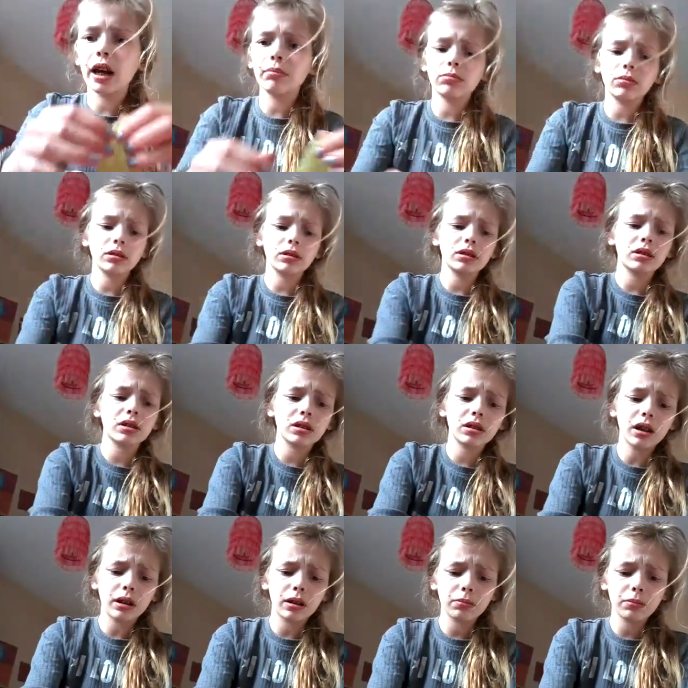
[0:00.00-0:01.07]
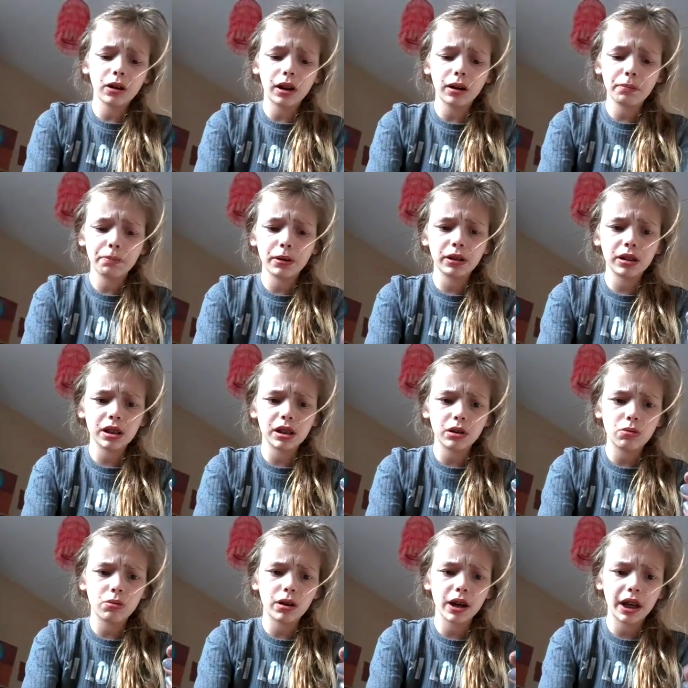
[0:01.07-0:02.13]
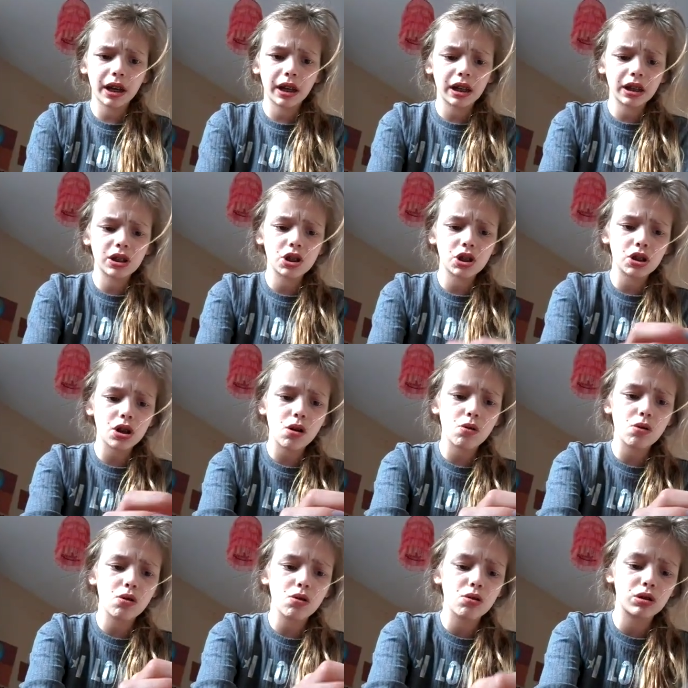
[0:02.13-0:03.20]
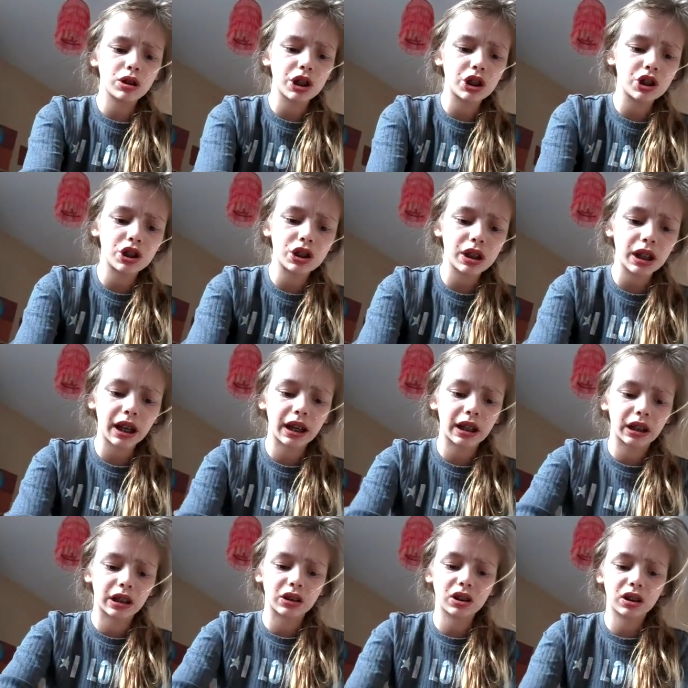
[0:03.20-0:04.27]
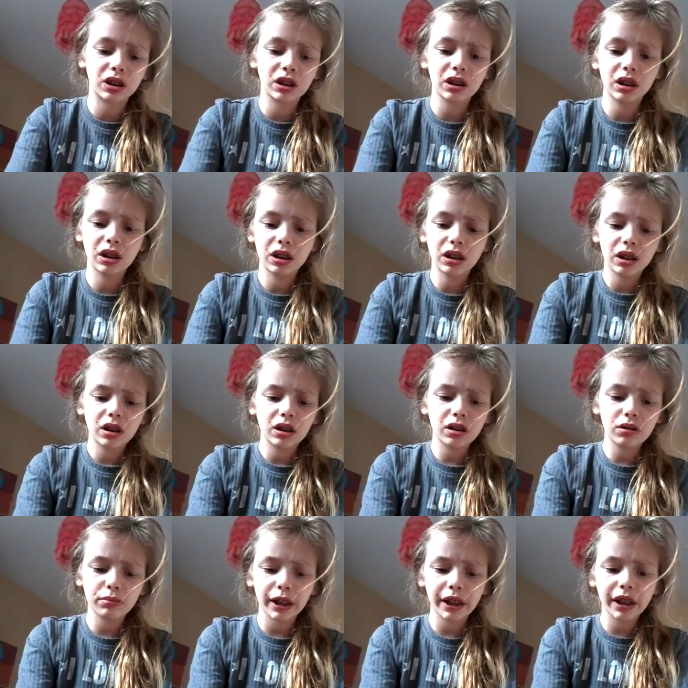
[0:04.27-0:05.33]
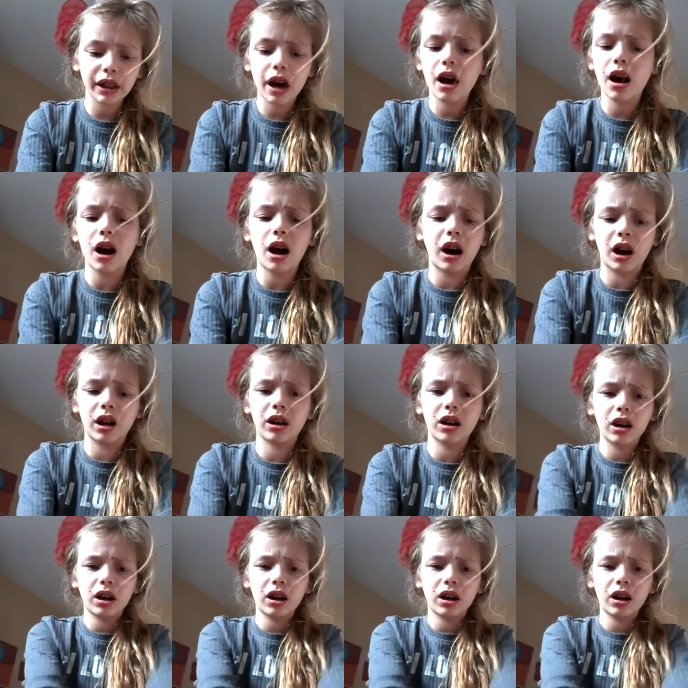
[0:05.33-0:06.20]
I'm gonna put this away. It's so old, it stinks. Oh my god.